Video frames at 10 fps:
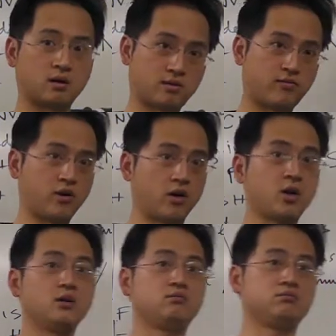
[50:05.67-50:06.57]
A
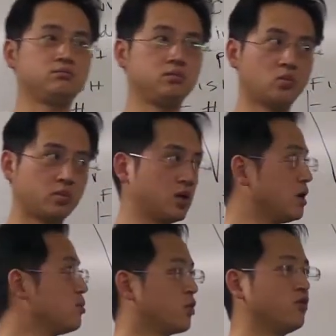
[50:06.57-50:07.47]
very good
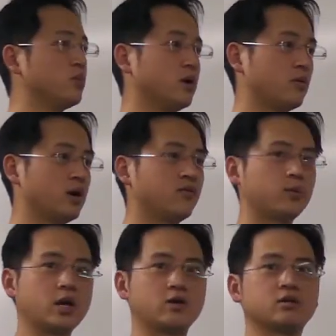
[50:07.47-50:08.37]
improvement, right, from
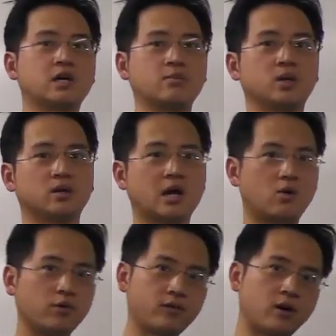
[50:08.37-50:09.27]
karyotyping. Now
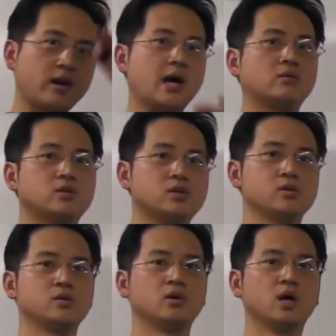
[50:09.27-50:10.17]
we've gone down
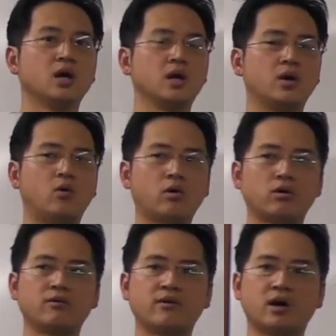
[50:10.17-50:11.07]
to an order
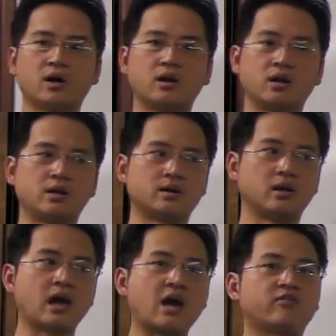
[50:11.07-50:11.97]
of and
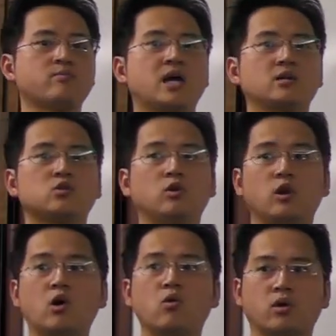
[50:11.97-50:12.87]
a half of magnitude
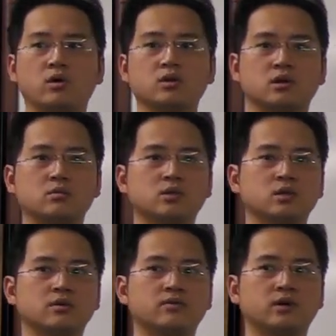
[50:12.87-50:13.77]
lower in terms
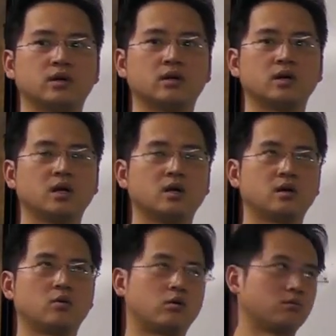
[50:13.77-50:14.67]
of,
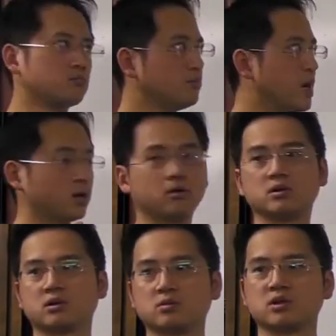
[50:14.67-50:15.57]
or better in
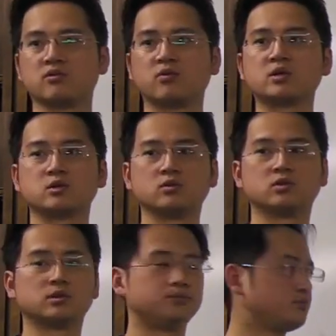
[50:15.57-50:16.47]
terms of resolution.